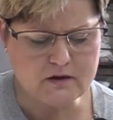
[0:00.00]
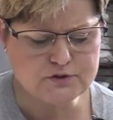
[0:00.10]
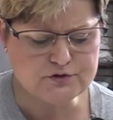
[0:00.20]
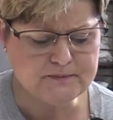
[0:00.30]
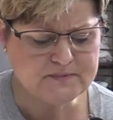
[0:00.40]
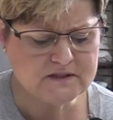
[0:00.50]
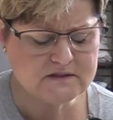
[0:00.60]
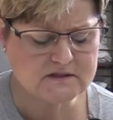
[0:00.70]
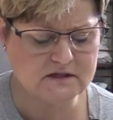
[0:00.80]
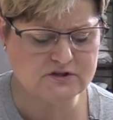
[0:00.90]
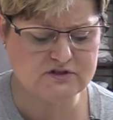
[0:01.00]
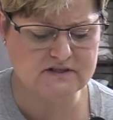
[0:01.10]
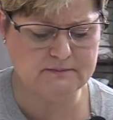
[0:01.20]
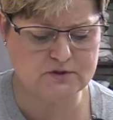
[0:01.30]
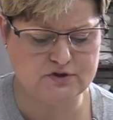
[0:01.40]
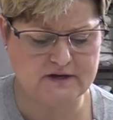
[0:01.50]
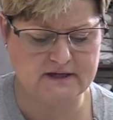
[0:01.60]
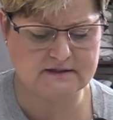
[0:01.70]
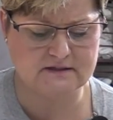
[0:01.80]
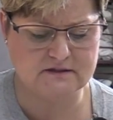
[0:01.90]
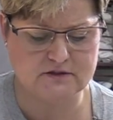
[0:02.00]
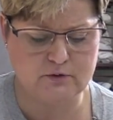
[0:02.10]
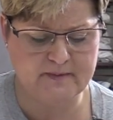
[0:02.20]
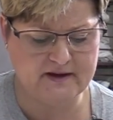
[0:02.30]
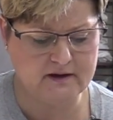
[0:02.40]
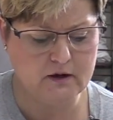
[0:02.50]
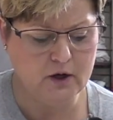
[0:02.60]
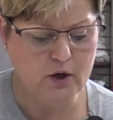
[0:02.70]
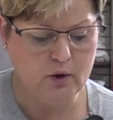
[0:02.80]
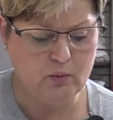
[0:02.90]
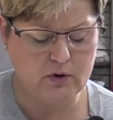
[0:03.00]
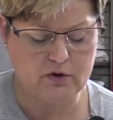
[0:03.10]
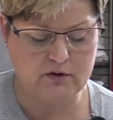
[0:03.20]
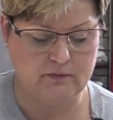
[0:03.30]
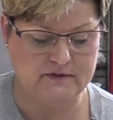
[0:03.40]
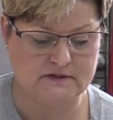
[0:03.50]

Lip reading: Triptans such as Imitrex and Zomig work on the